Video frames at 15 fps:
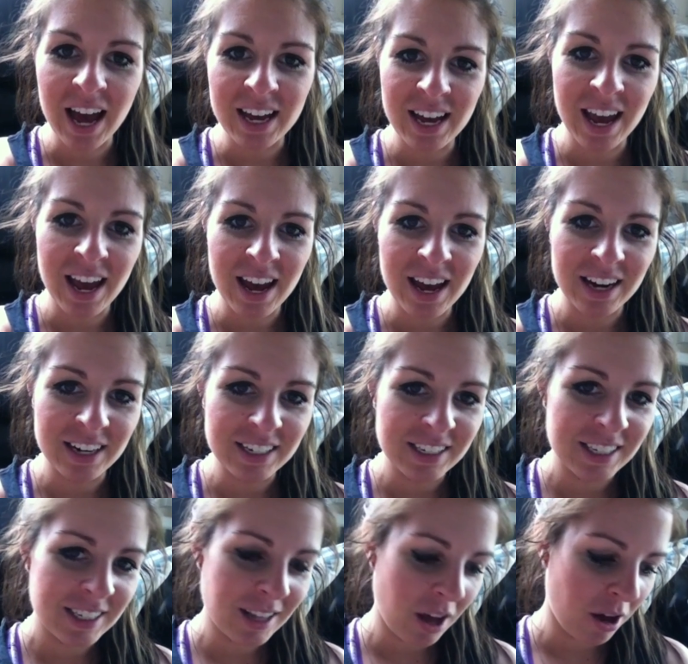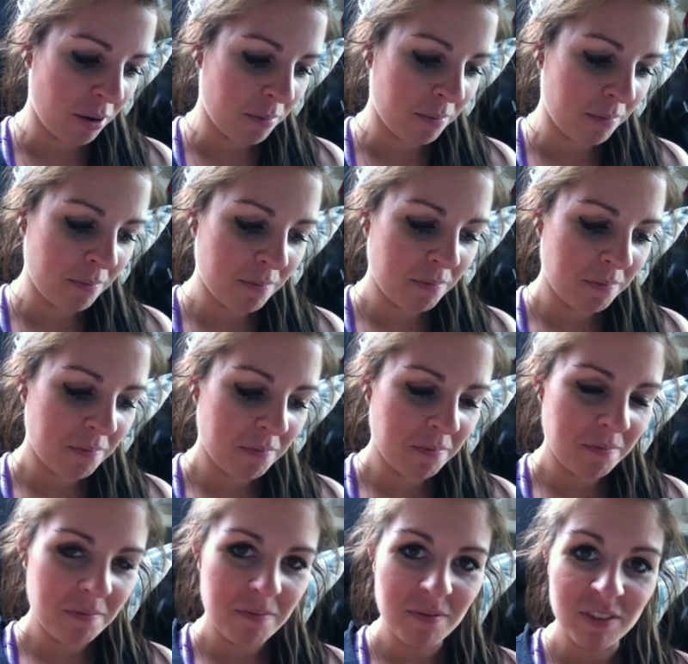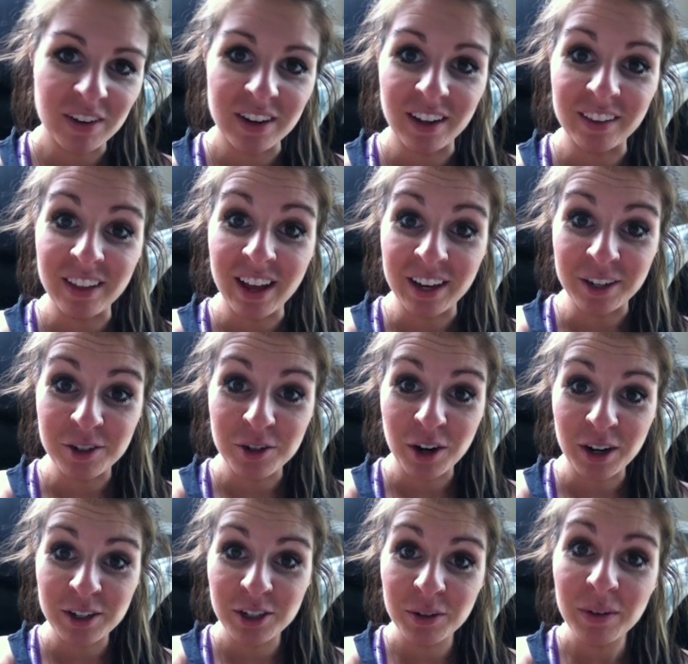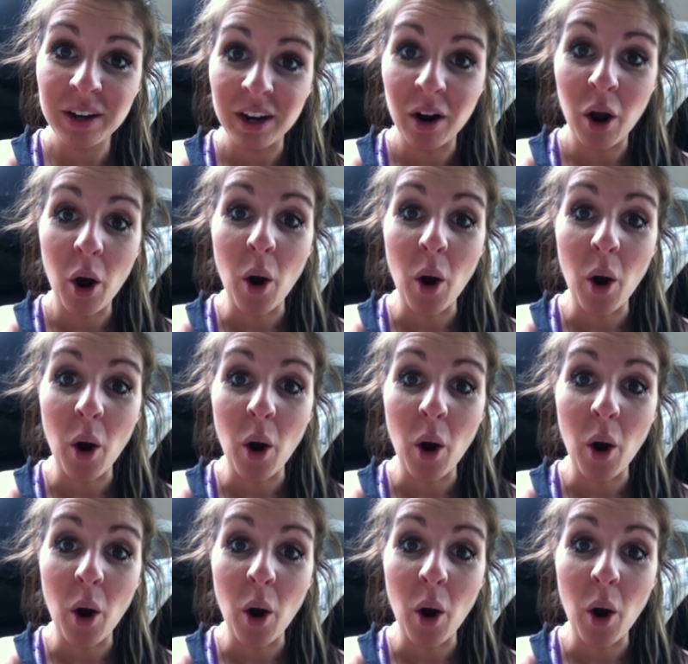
I added some vanilla extract to it.